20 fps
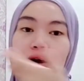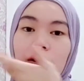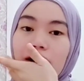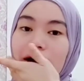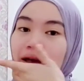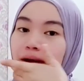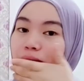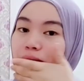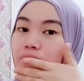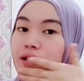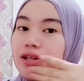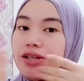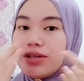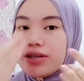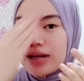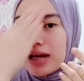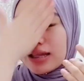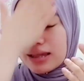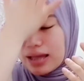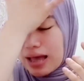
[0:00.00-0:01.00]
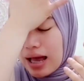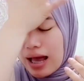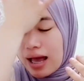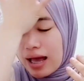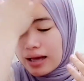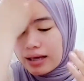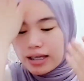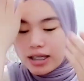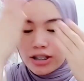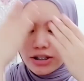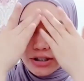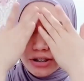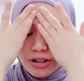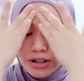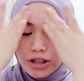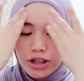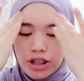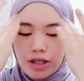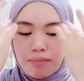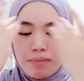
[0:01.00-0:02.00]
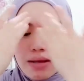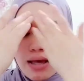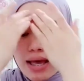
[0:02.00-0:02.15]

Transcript: okay, 1 year at an internship